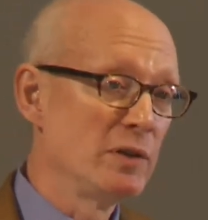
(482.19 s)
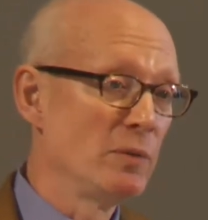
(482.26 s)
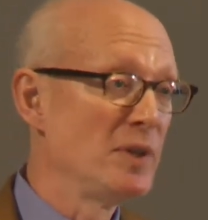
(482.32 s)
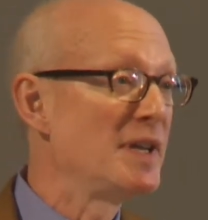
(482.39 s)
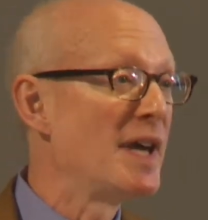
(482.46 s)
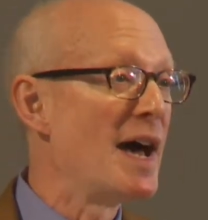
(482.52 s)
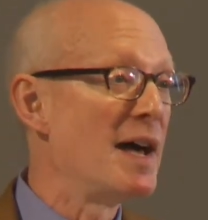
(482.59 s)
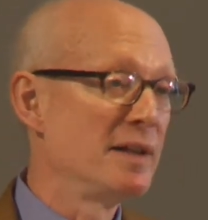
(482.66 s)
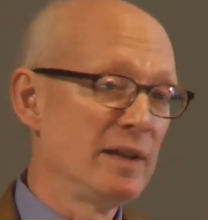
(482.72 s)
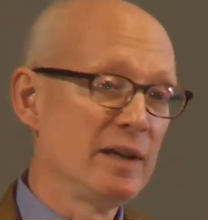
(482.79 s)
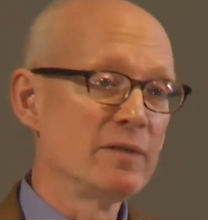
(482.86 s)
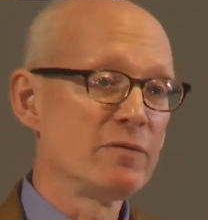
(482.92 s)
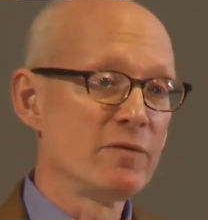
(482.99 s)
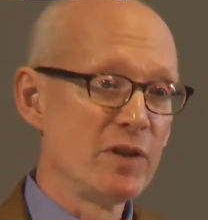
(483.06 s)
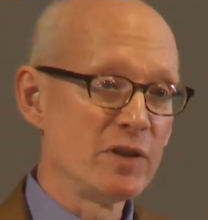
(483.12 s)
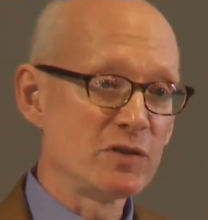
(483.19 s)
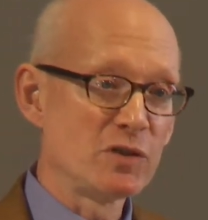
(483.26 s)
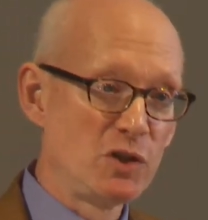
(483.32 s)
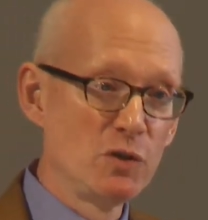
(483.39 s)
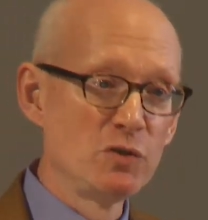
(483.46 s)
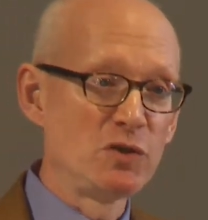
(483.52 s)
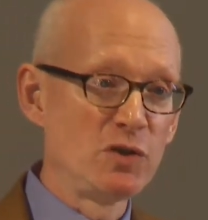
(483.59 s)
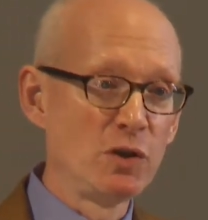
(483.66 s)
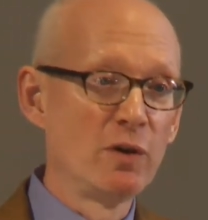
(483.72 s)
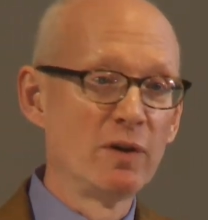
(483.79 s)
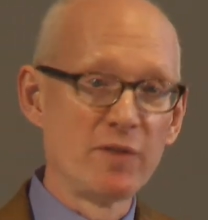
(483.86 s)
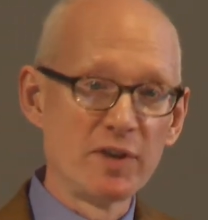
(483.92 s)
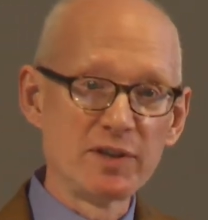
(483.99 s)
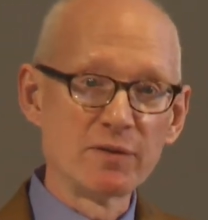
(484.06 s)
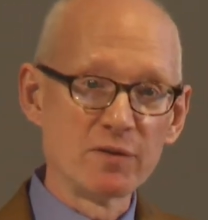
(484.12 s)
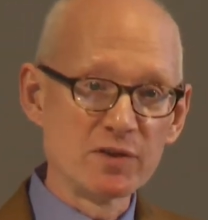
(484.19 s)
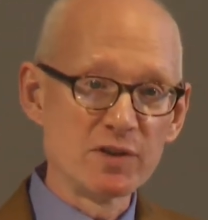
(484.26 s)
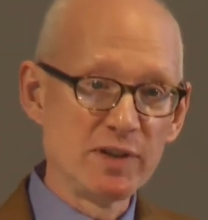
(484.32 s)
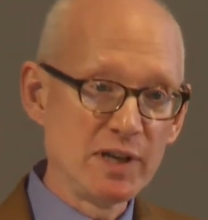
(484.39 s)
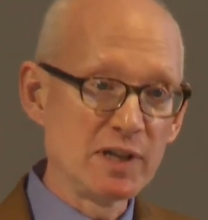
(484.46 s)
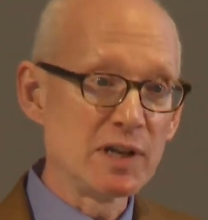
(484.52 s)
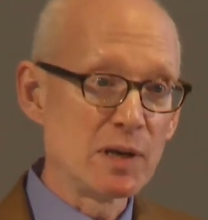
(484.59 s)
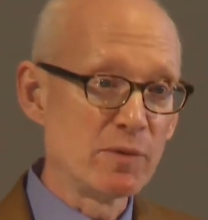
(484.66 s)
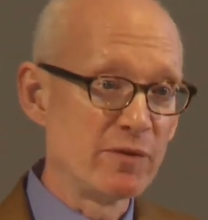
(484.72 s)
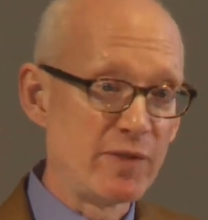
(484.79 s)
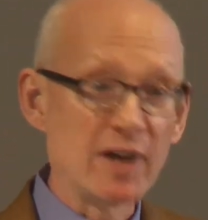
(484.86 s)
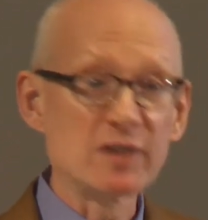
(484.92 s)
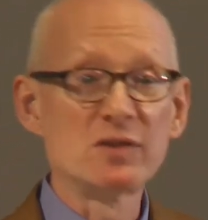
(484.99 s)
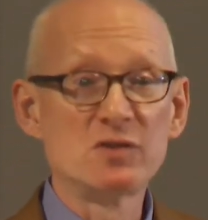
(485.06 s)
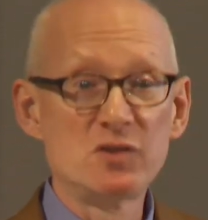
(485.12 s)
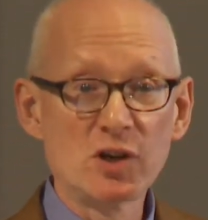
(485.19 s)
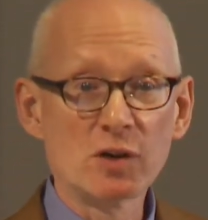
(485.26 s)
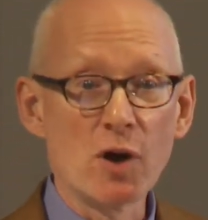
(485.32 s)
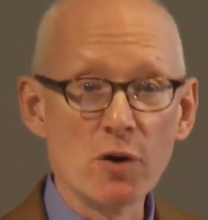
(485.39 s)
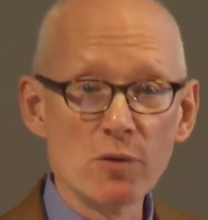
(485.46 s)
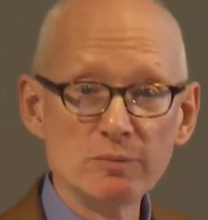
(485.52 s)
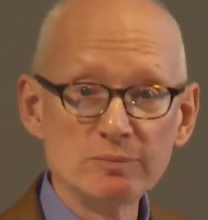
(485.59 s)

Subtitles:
you would get if this Q2, if the difference in the income effects is 0.